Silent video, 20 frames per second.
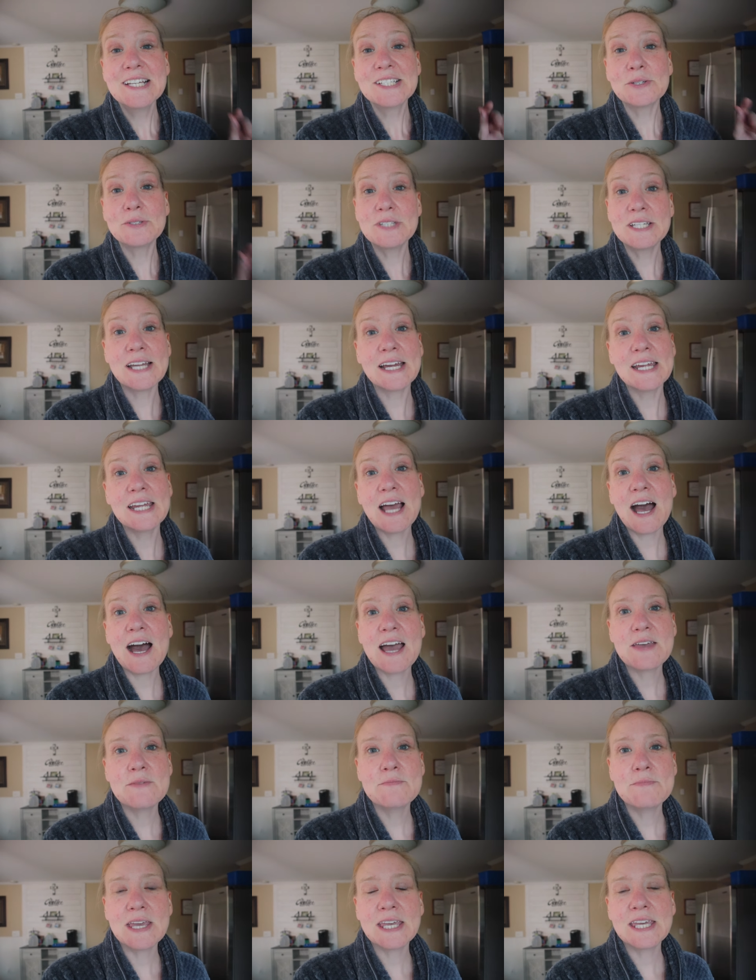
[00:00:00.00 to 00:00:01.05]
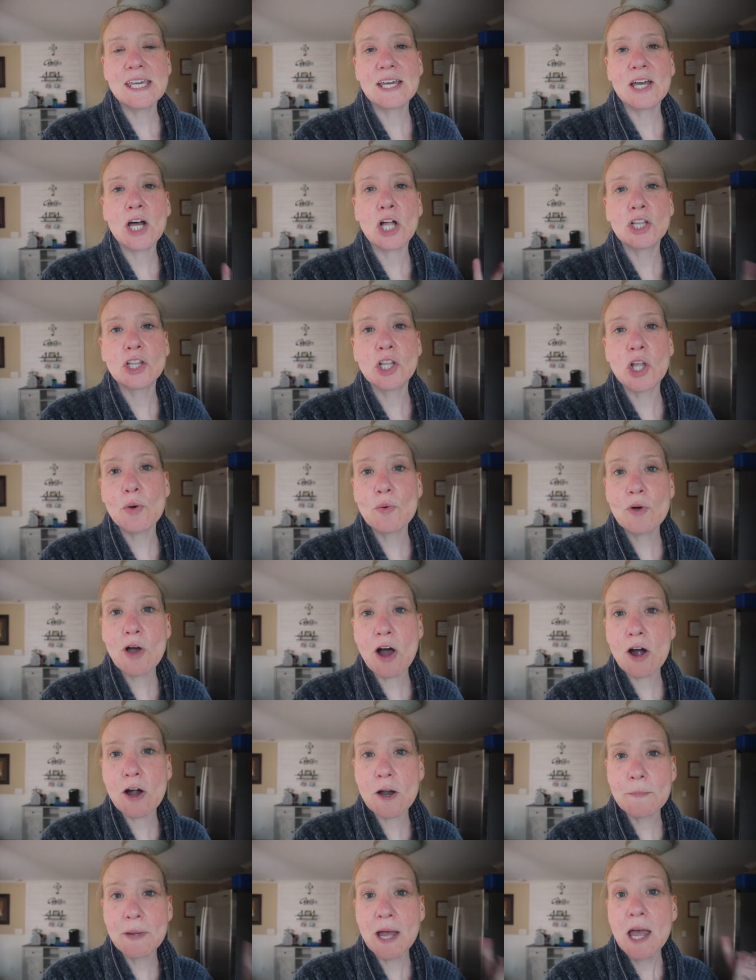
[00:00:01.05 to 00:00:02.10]
So tonight I am making low
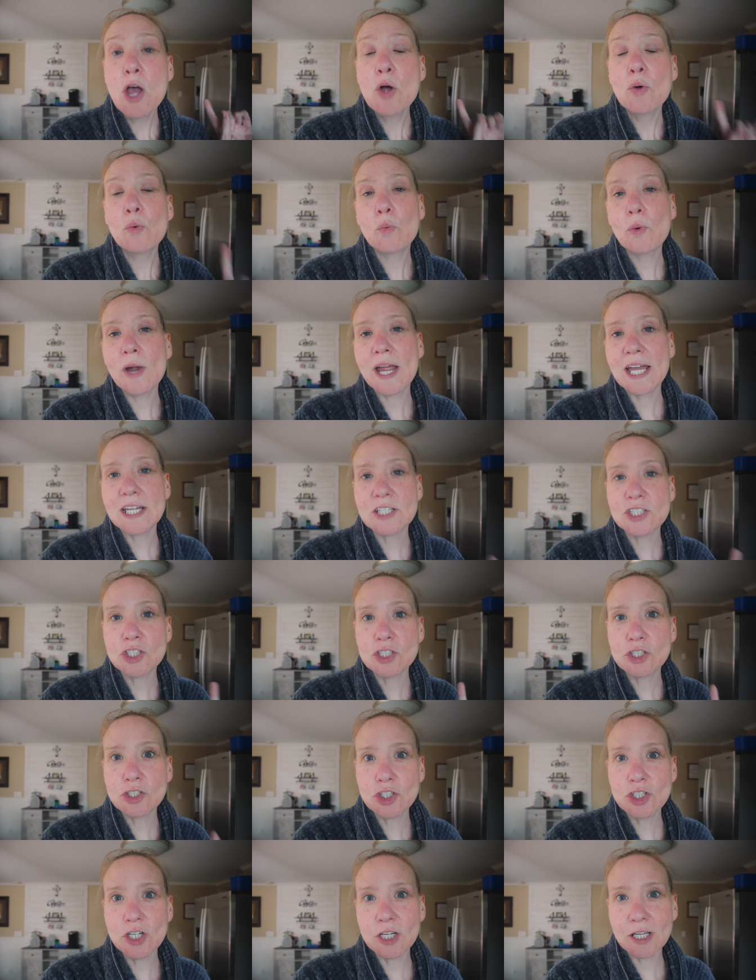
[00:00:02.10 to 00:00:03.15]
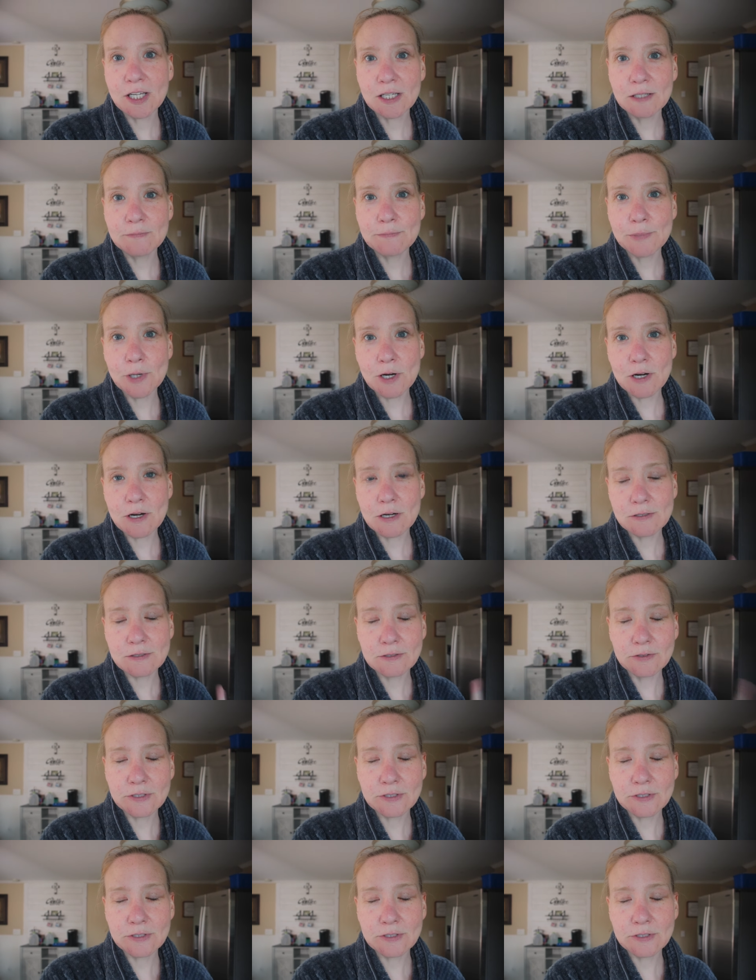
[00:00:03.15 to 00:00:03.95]
carb ranch chicken burgers.